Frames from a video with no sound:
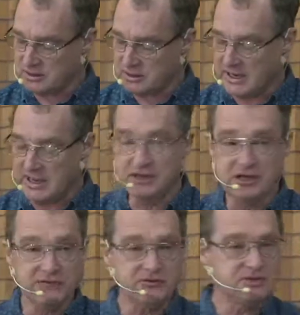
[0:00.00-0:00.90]
and the
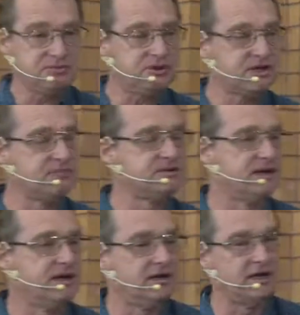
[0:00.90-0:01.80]
evil spirit comes
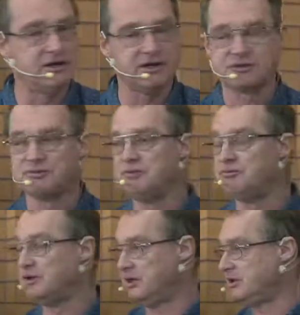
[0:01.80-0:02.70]
out. And notice we
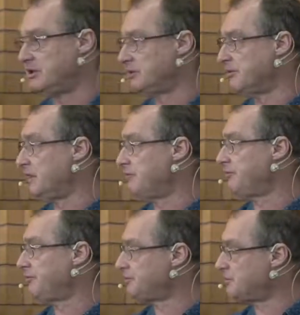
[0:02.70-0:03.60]
read that the evil
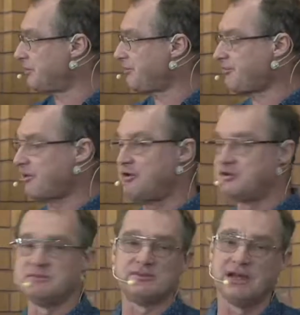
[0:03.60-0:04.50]
spirit
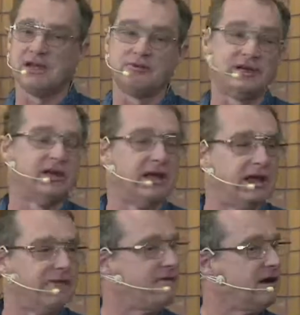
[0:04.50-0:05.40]
throws him down. We don't know
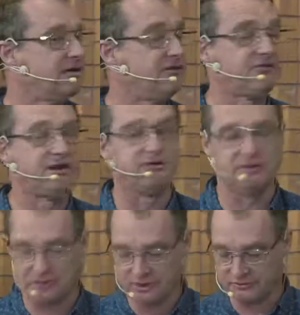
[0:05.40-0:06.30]
how far he threw
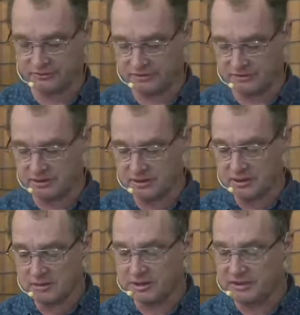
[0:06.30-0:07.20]
him,
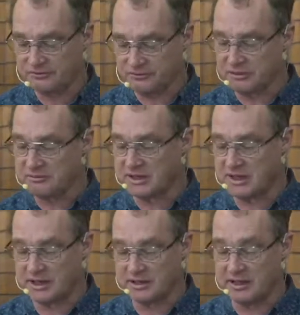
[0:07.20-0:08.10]
but he threw him
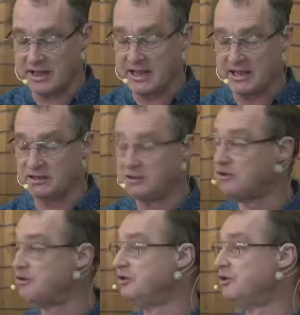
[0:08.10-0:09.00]
down and
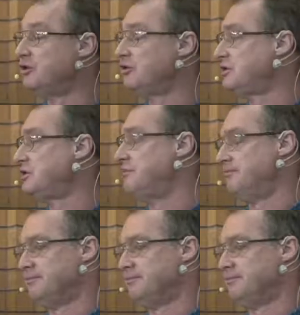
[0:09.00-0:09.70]
couldn't hurt him.